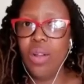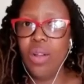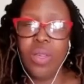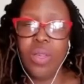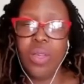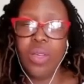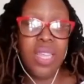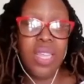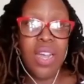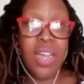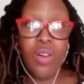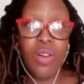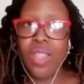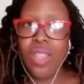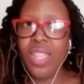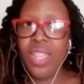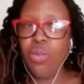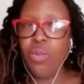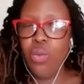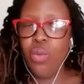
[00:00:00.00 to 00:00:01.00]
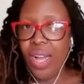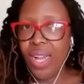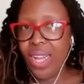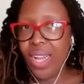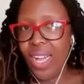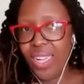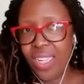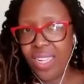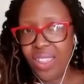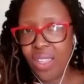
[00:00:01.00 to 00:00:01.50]
with. Not that we are
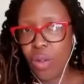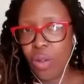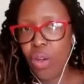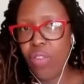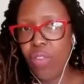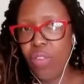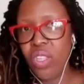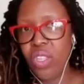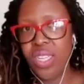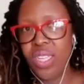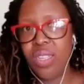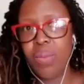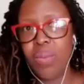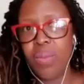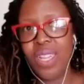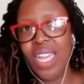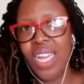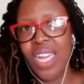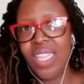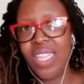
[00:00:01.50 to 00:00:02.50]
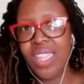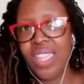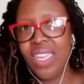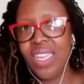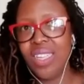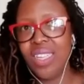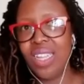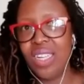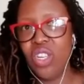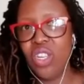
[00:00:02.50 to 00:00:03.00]
cutting the conversation, but there are
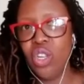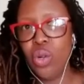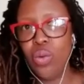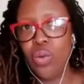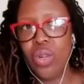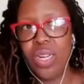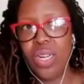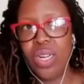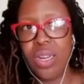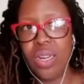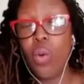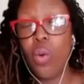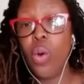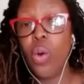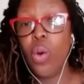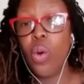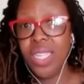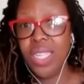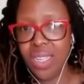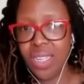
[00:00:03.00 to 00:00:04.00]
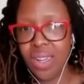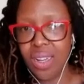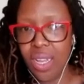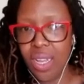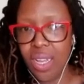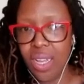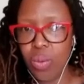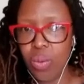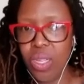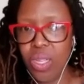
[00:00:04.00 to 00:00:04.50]
things that children question,
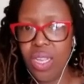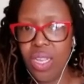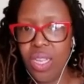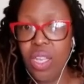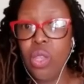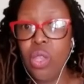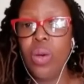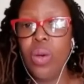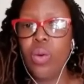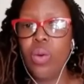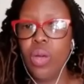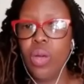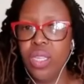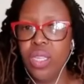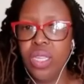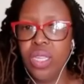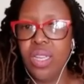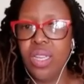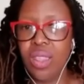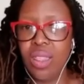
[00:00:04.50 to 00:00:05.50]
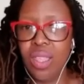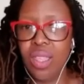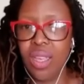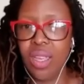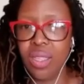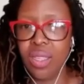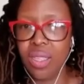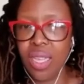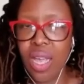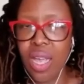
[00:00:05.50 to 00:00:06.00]
like you were saying, you were questioning
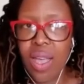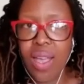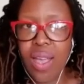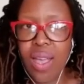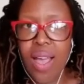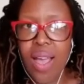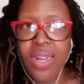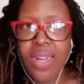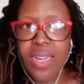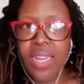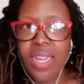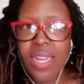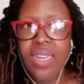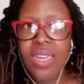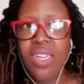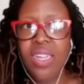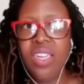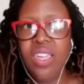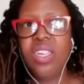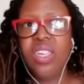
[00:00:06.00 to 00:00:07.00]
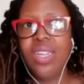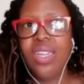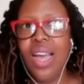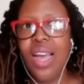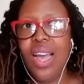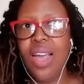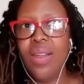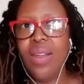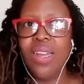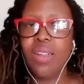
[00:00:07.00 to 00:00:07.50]
things, and they need
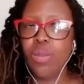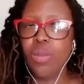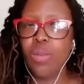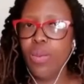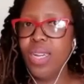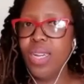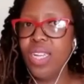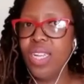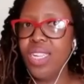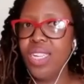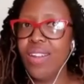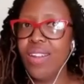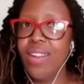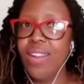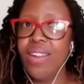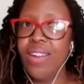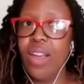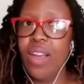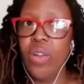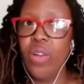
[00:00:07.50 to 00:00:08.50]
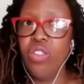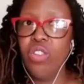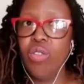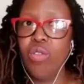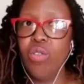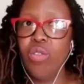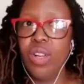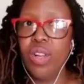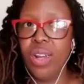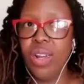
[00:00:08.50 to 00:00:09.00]
an explanation. And our
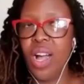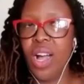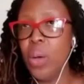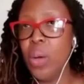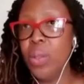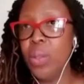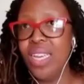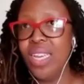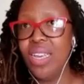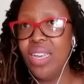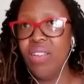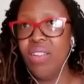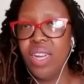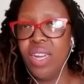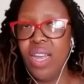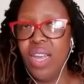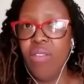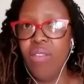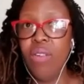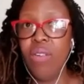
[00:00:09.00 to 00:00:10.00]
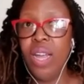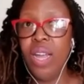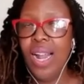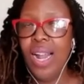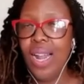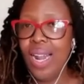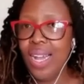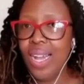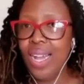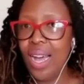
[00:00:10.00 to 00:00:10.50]
children now, they even have
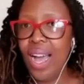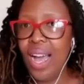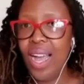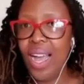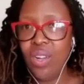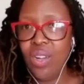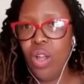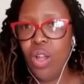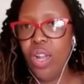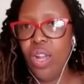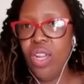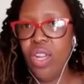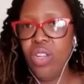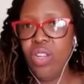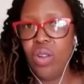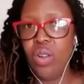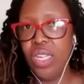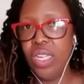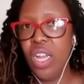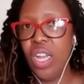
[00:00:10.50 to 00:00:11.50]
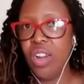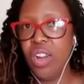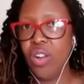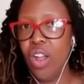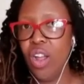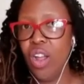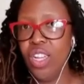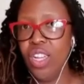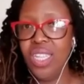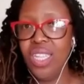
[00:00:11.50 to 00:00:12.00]
like a high knowledge on
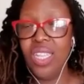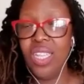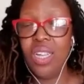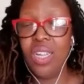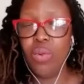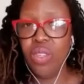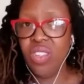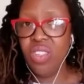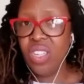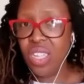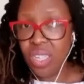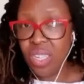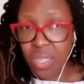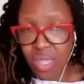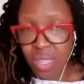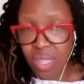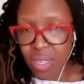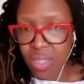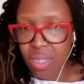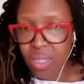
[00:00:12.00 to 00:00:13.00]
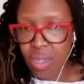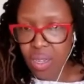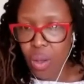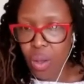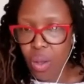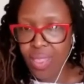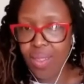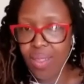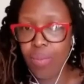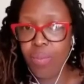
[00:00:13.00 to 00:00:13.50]
technology. They research things
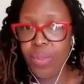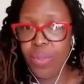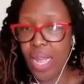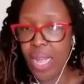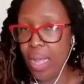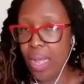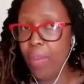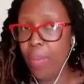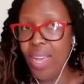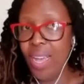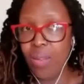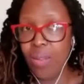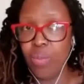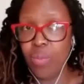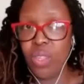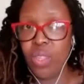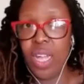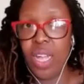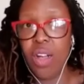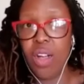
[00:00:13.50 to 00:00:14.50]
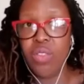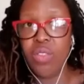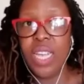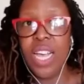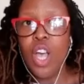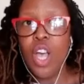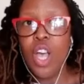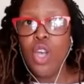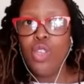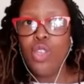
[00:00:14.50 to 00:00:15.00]
on them by themselves.
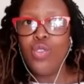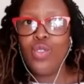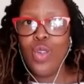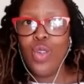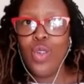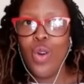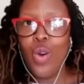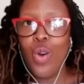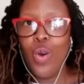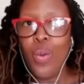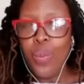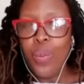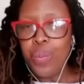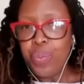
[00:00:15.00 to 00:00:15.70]
So